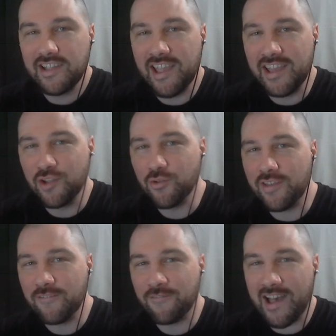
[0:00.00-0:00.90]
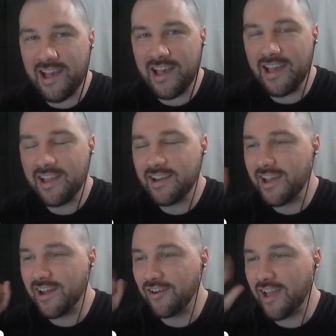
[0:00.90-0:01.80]
and you can find
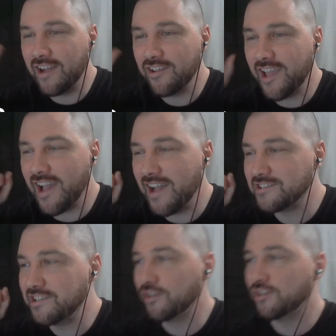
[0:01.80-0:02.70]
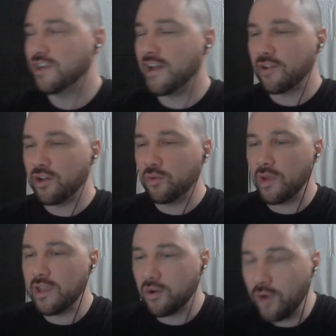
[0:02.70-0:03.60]
out. How you guys doing? Did you have a good
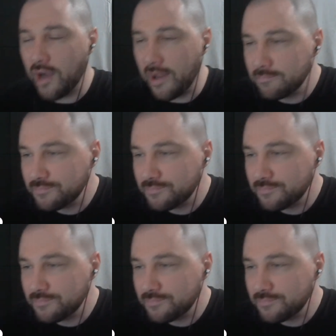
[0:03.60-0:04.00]
week or what?